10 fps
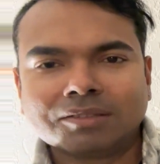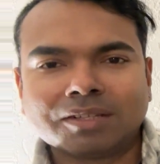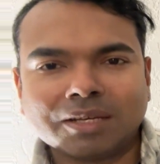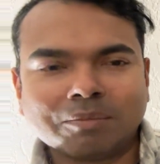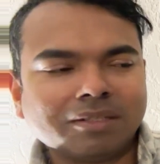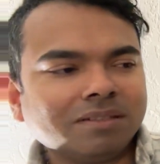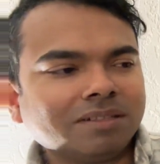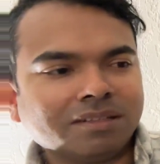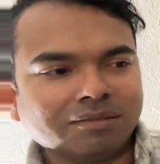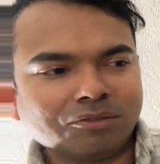type in
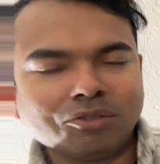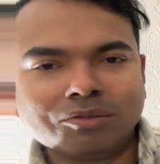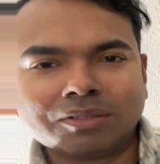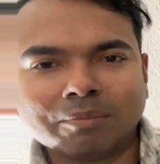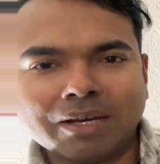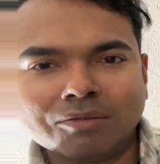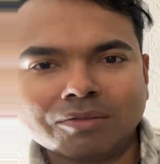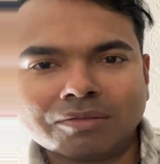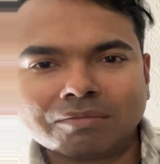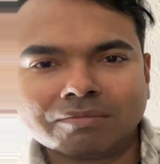and use the
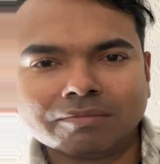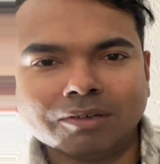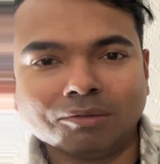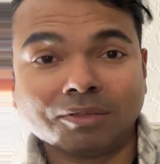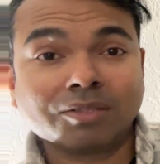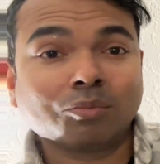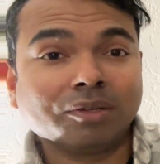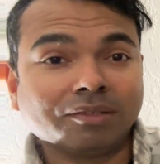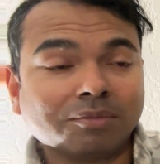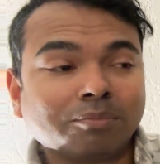mouse. Oh, this
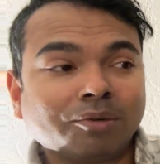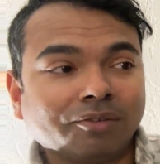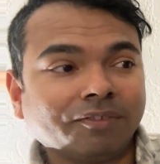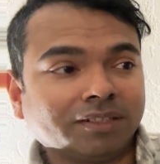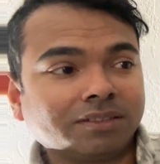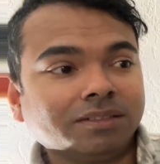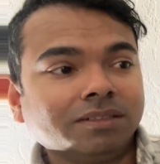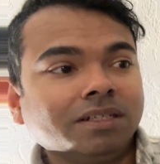one is perfect.